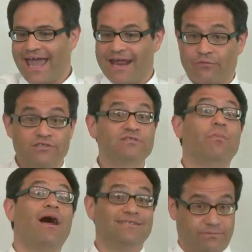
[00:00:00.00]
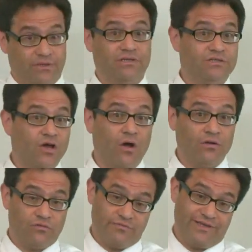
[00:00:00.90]
and a responsible
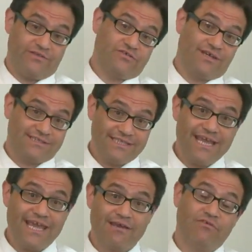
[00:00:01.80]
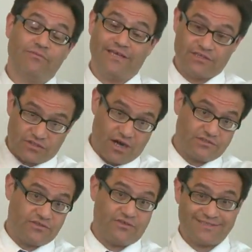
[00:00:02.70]
adult will be the trustee and will be in
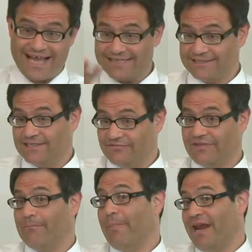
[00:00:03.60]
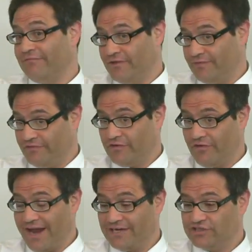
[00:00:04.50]
charge of those assets for the benefit of your
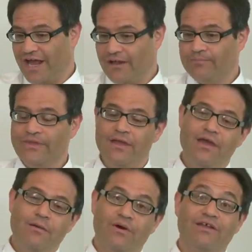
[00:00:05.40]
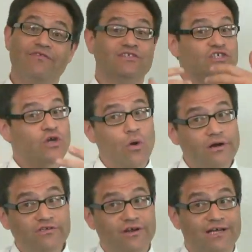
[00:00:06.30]
grandchild. But if it's your